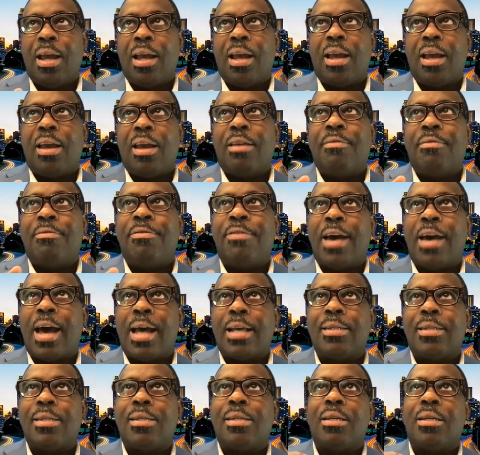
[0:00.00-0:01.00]

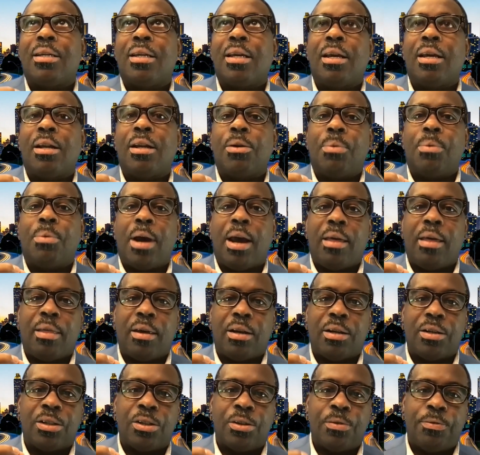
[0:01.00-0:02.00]
invest in a way that
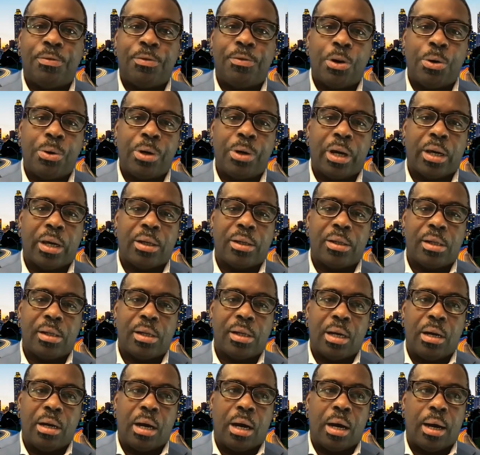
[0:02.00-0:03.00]
is focused
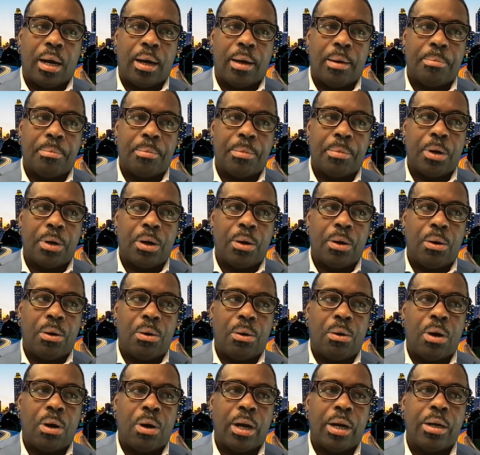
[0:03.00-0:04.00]
on
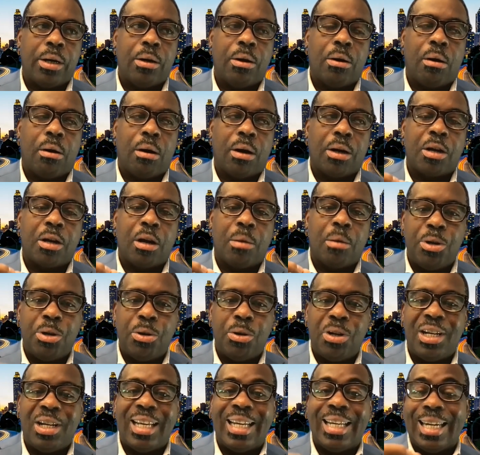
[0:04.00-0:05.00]

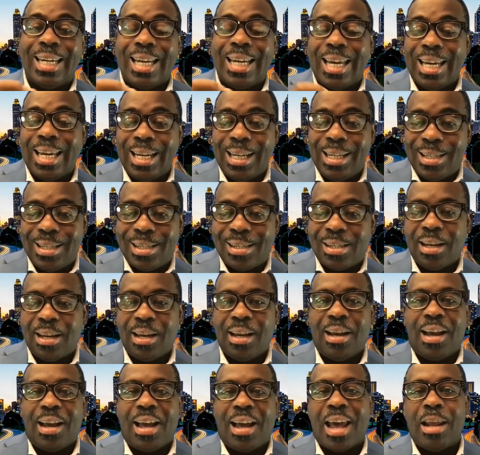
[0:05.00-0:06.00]
community needs,
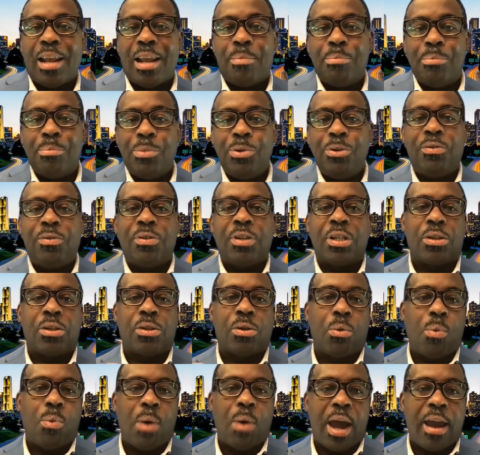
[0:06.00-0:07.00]
and it moves us
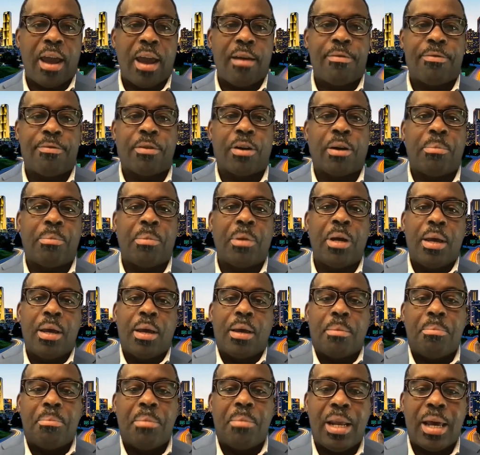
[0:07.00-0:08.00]
away from
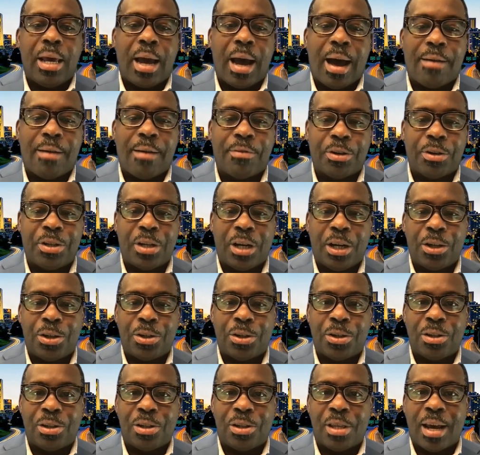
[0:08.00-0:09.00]
many
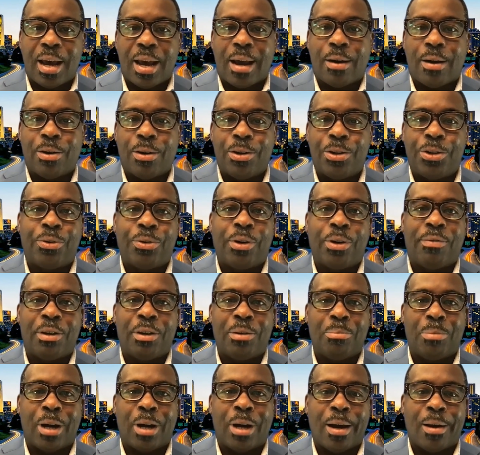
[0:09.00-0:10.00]
conversations that are driven
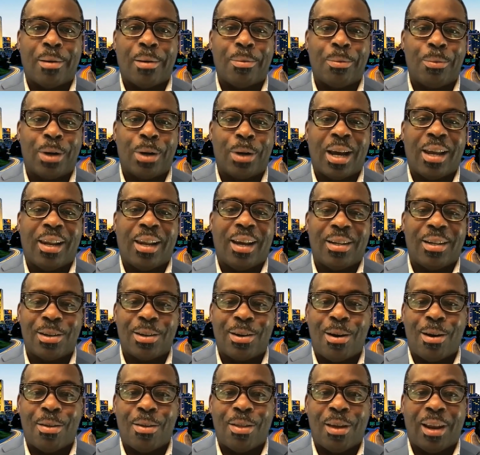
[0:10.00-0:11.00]
by what I like to
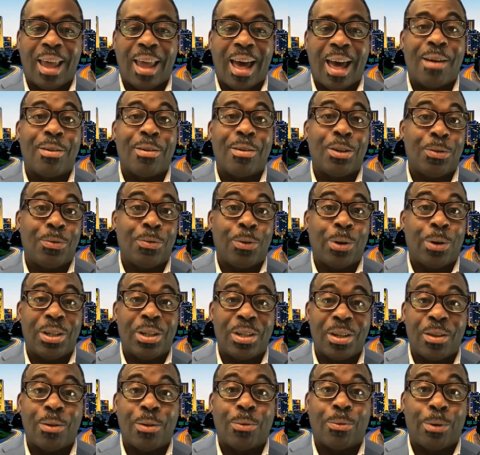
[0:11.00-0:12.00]
call the loudest voice
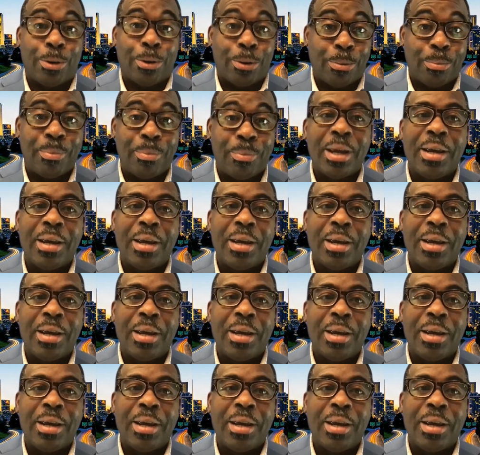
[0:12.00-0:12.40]
in the room,